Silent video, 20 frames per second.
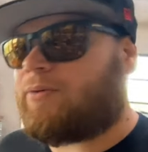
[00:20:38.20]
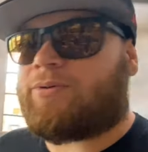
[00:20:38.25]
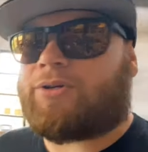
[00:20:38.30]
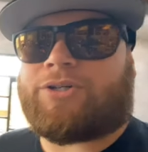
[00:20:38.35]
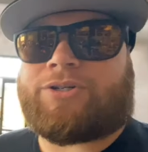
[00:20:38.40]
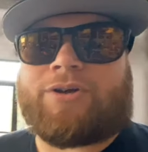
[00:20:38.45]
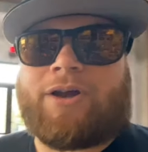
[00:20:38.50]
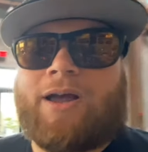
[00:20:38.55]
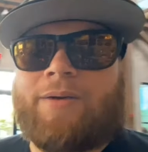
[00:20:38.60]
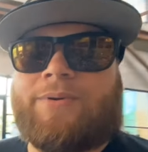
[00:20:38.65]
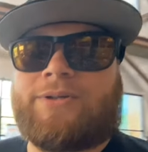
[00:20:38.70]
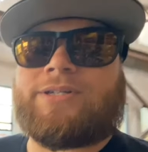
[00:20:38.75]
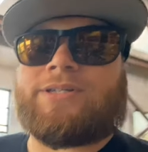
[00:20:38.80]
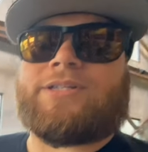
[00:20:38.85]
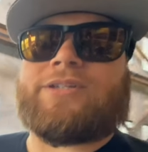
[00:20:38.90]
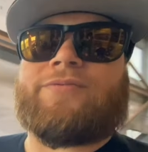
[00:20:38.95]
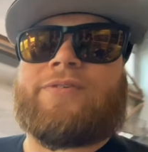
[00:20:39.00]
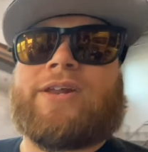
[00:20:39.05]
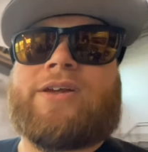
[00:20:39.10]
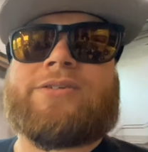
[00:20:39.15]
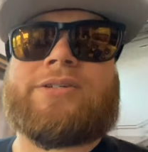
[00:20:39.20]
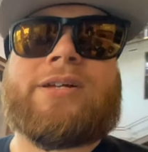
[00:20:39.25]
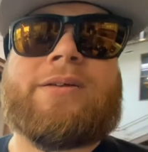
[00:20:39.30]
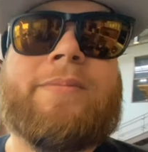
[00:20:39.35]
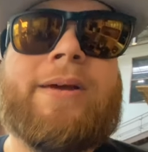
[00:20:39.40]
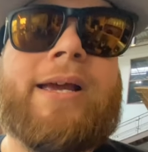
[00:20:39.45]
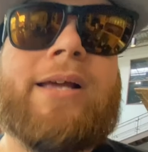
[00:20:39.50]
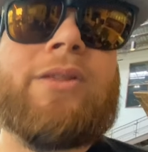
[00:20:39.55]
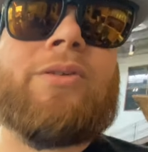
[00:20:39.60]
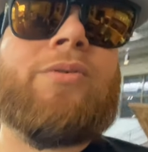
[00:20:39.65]
not really sure how much of this video is gonna
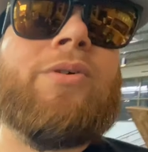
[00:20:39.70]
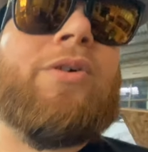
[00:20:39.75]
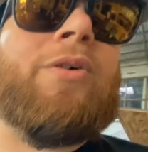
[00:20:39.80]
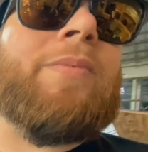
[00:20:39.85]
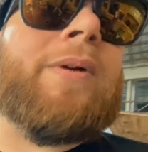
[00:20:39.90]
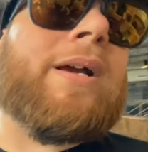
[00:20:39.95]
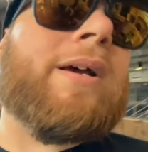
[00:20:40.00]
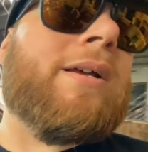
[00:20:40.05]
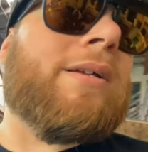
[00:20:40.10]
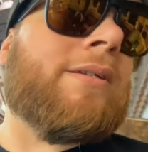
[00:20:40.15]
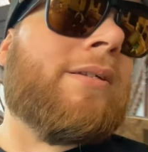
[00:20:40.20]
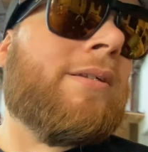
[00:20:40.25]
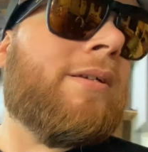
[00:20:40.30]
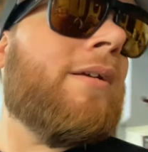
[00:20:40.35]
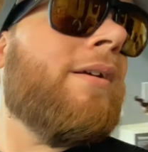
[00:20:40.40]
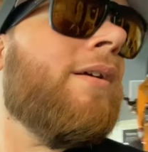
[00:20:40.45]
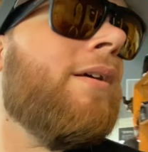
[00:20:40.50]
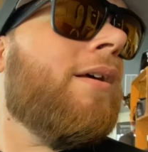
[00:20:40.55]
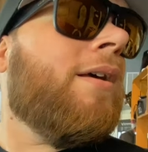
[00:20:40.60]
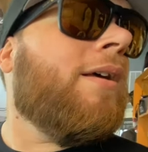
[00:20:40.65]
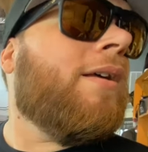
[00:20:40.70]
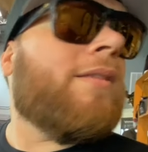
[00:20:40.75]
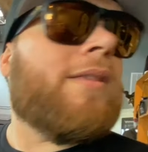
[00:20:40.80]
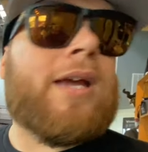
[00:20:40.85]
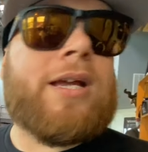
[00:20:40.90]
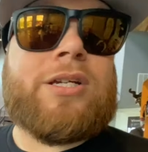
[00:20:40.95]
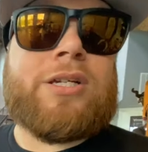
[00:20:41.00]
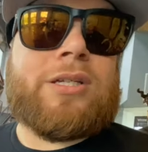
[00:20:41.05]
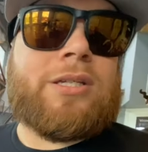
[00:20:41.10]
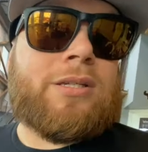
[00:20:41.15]
make it through because
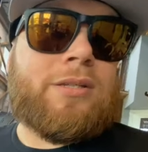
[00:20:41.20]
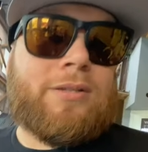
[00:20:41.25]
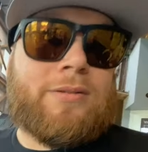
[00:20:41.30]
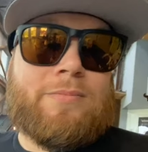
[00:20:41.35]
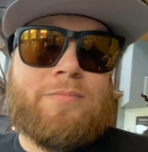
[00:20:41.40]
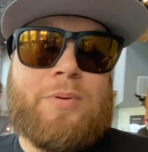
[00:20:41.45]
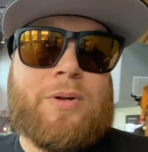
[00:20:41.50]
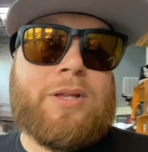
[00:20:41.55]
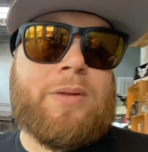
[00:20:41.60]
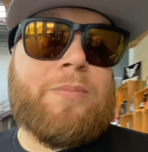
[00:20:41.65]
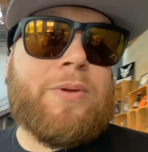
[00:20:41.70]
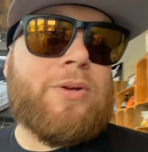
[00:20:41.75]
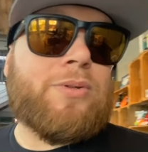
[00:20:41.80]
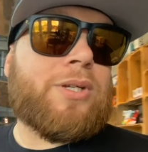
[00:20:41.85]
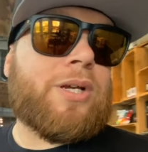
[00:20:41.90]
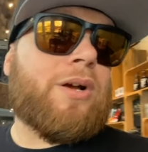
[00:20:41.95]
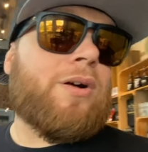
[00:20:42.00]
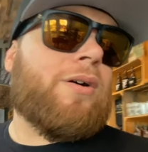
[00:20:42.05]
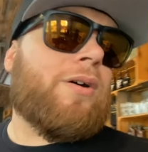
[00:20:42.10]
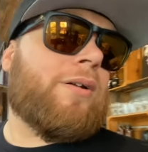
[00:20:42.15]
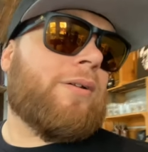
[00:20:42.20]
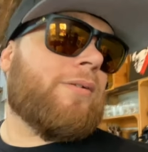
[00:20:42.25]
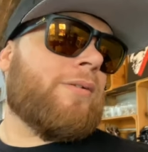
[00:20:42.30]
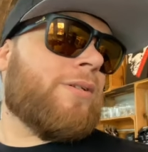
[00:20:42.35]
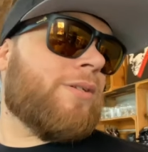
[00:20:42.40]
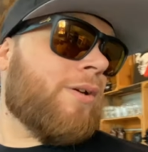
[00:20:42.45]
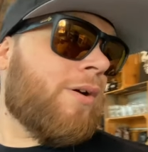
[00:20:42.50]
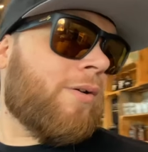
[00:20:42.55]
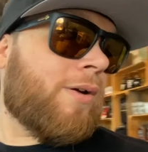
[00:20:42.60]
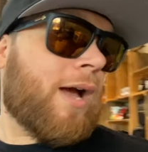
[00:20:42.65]
they just put the music on,
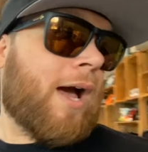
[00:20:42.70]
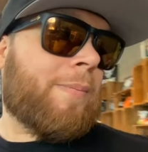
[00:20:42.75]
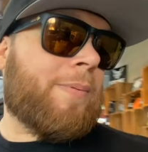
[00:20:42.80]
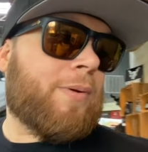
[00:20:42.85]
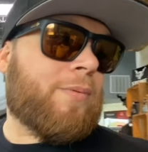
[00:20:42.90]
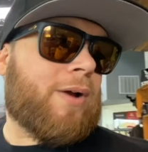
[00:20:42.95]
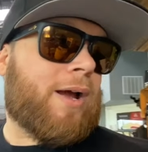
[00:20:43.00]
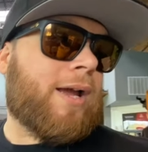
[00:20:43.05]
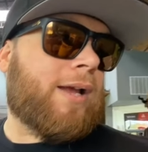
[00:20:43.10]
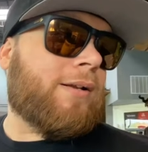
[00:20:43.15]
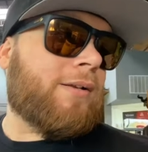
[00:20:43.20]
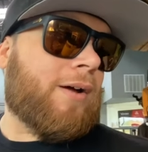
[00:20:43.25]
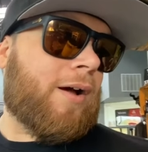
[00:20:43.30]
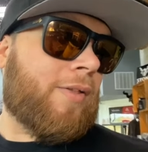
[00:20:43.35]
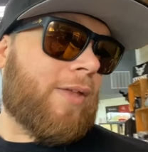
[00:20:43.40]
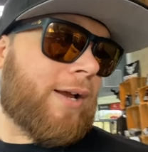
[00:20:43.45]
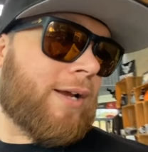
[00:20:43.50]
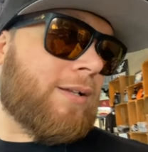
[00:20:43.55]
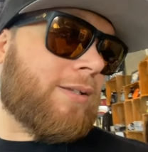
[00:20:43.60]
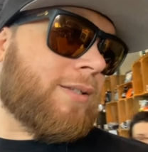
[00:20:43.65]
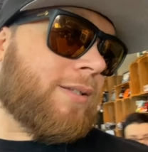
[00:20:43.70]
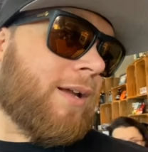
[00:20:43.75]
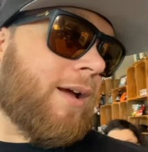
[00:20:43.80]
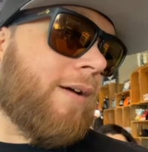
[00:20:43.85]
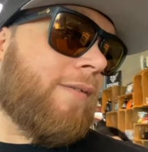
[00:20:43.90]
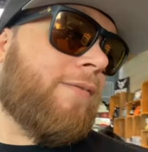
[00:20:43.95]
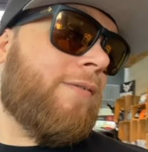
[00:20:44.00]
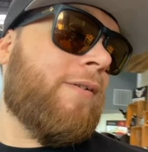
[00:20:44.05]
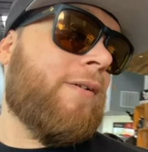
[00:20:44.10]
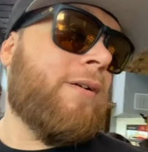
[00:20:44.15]
so copyright, all that good
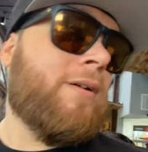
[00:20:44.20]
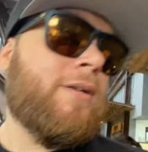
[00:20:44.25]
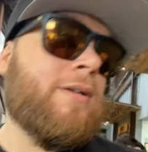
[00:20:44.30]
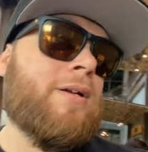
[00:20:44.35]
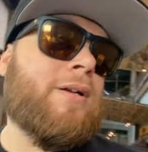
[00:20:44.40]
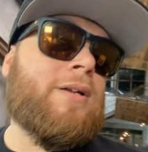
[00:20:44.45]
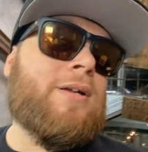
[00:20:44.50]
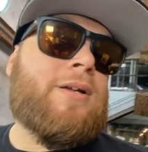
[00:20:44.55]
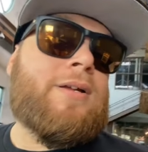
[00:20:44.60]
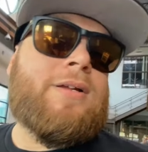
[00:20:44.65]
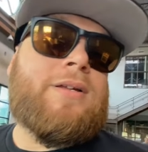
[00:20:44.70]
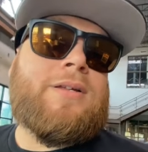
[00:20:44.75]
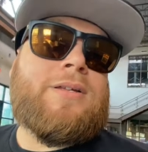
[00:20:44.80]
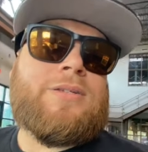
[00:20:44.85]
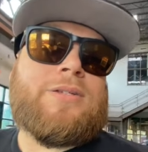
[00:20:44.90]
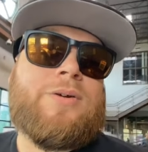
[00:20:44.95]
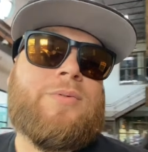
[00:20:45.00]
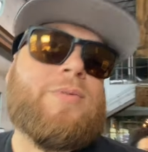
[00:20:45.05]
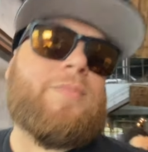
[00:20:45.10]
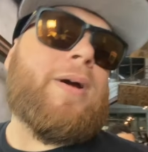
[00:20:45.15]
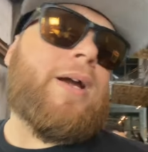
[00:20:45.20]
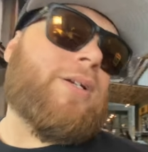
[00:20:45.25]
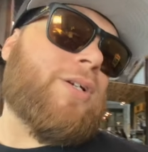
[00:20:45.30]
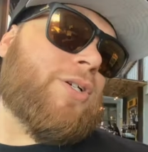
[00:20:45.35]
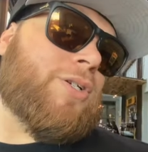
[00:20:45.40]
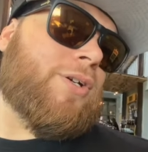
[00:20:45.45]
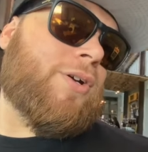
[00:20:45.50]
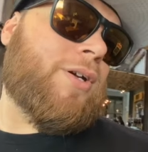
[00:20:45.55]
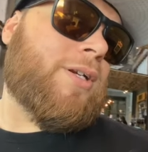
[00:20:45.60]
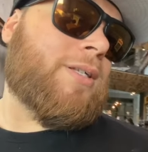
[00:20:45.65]
stuff. So we might
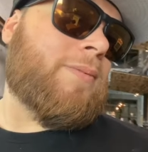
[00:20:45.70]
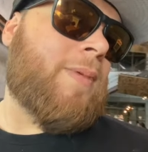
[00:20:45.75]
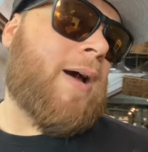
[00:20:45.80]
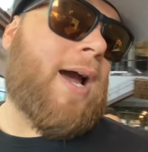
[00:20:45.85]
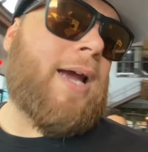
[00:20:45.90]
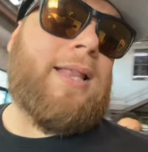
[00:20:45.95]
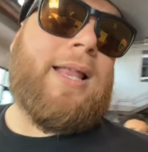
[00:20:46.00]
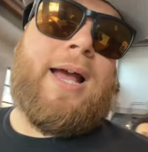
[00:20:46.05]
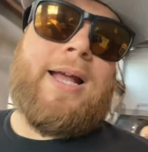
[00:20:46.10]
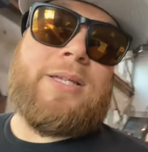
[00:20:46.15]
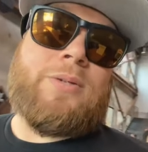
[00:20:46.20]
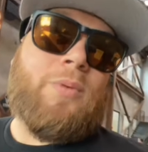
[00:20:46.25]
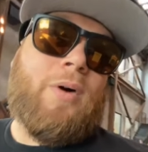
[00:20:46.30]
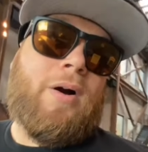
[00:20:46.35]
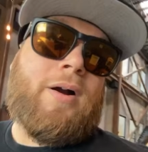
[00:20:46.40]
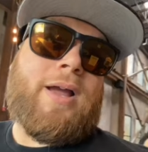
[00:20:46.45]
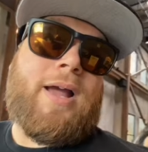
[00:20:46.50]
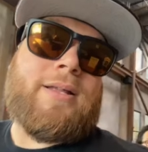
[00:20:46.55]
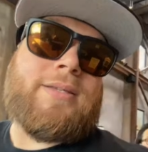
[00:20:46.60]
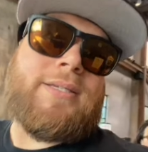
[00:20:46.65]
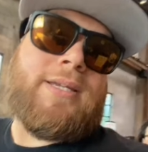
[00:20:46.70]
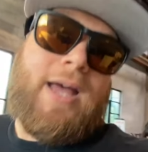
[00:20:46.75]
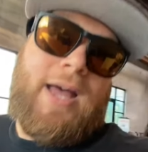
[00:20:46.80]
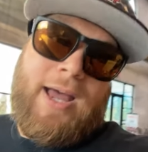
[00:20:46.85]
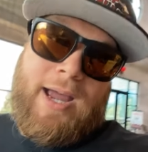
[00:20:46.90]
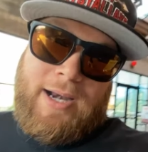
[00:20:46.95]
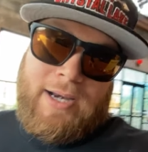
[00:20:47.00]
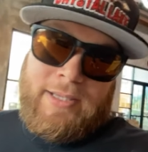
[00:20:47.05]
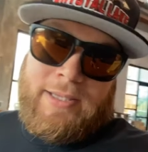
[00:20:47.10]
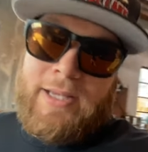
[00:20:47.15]
just show you some highlights, walk
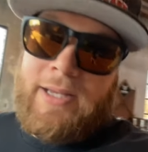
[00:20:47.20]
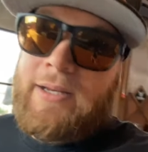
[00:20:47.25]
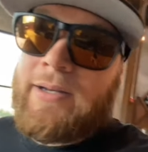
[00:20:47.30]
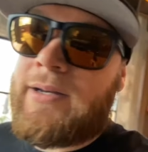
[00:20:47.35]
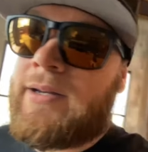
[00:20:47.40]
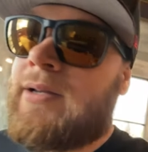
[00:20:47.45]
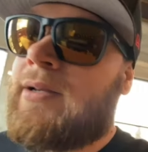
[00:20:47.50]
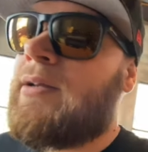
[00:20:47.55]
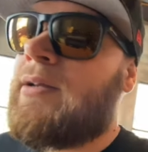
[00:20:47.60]
outside, and then,